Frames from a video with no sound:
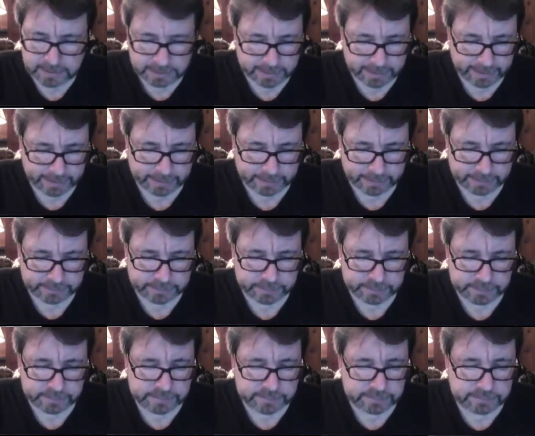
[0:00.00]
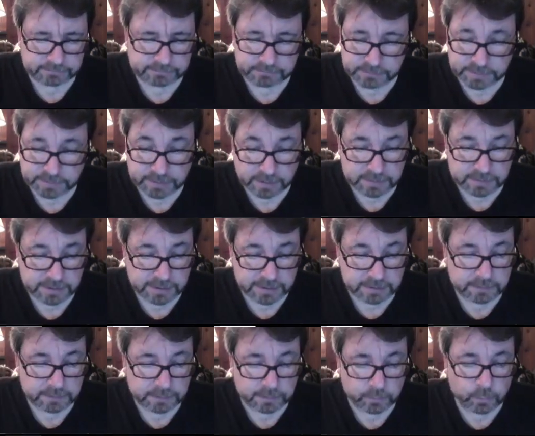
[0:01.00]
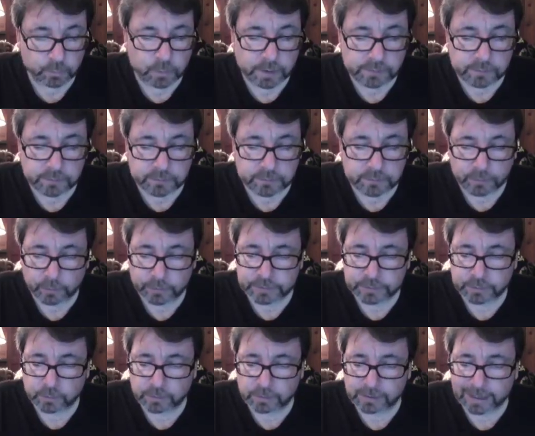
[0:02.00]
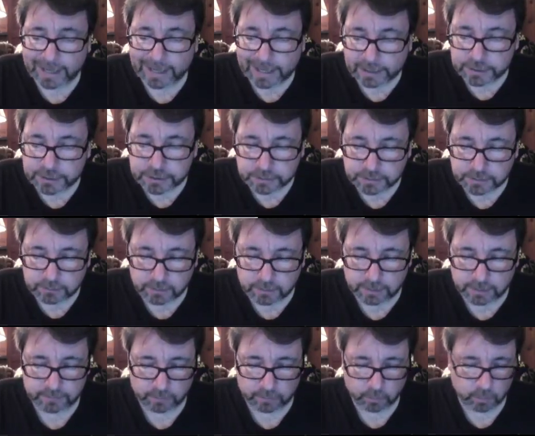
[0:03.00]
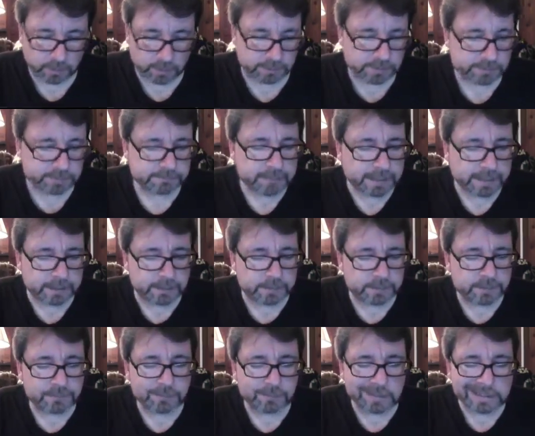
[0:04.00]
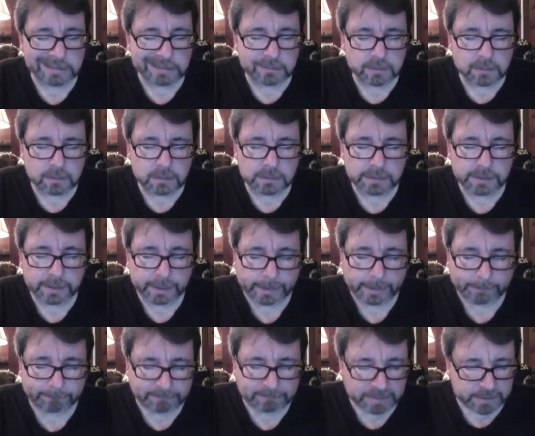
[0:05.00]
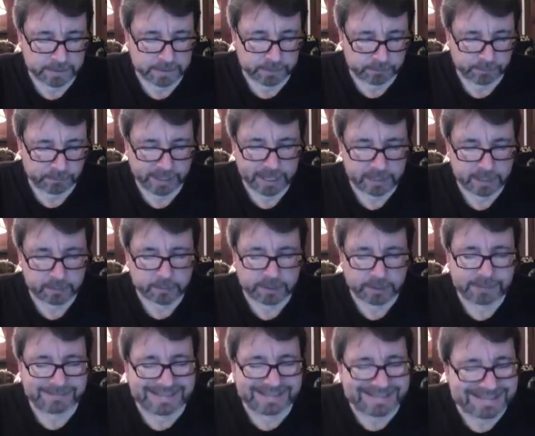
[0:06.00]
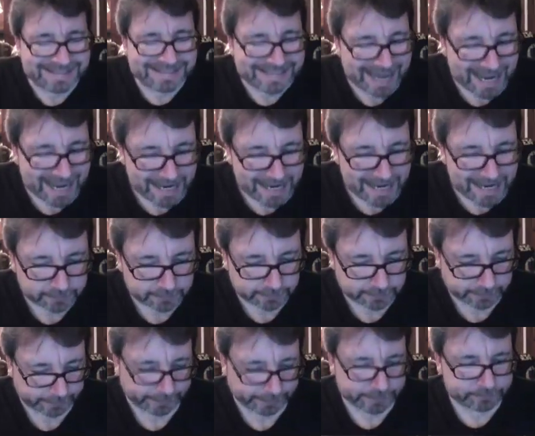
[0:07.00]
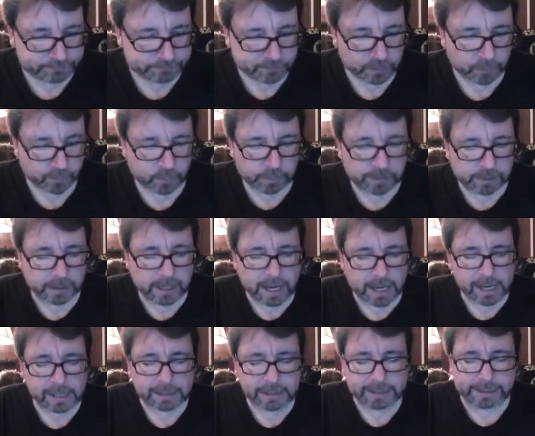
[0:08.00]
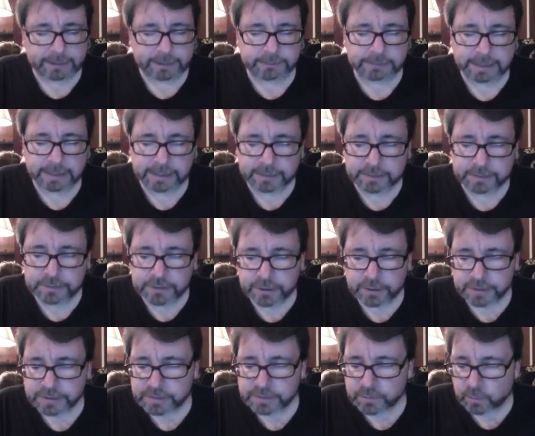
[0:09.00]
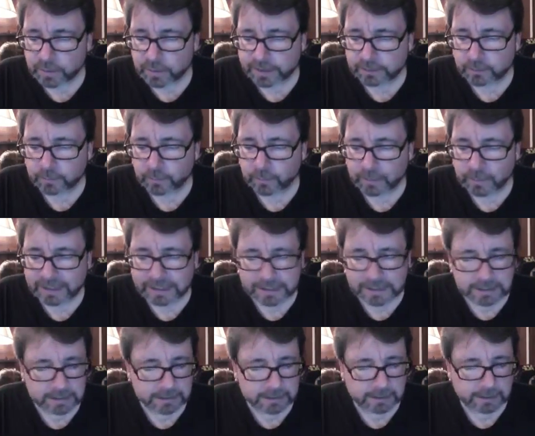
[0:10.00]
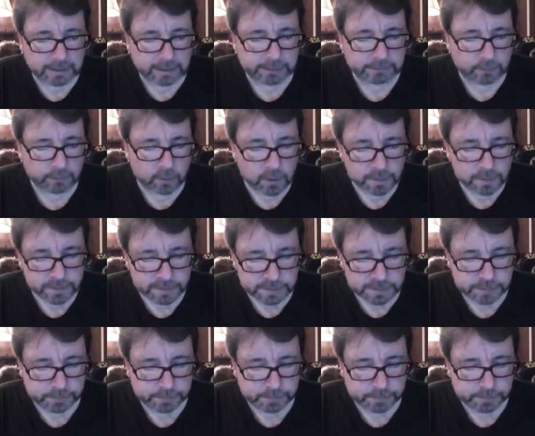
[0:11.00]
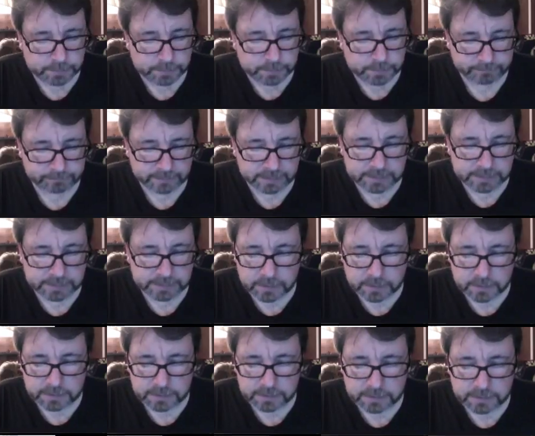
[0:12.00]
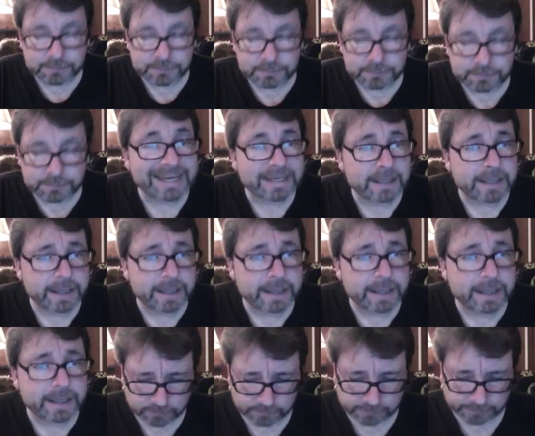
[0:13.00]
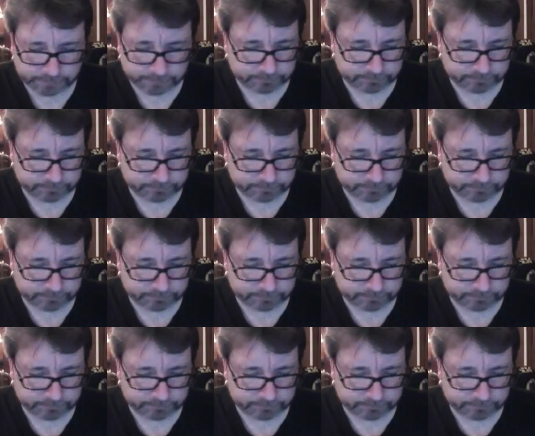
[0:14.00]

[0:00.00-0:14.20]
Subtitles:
And Sunday, the weather folks were actually right for once, and it rained all day. But anyway, Saturday, got out, and just when we got on the spot, it started to rain heavily.